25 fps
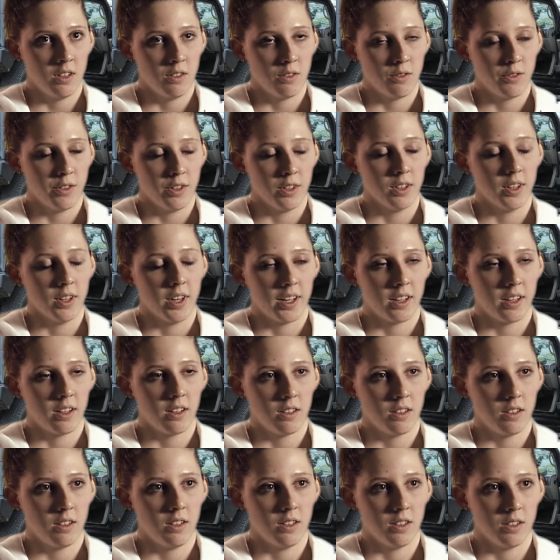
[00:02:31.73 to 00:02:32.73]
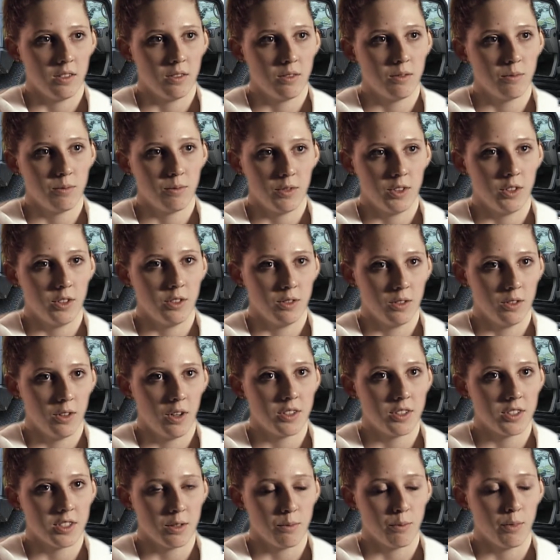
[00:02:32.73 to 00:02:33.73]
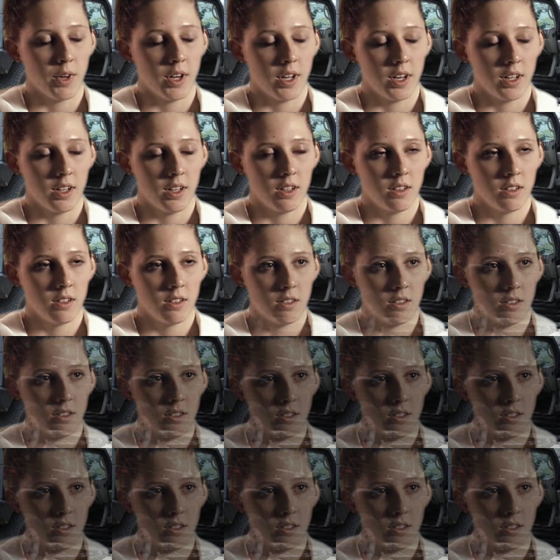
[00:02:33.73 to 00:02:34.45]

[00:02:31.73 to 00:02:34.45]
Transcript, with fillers: and feel like, you know, you lost somebody.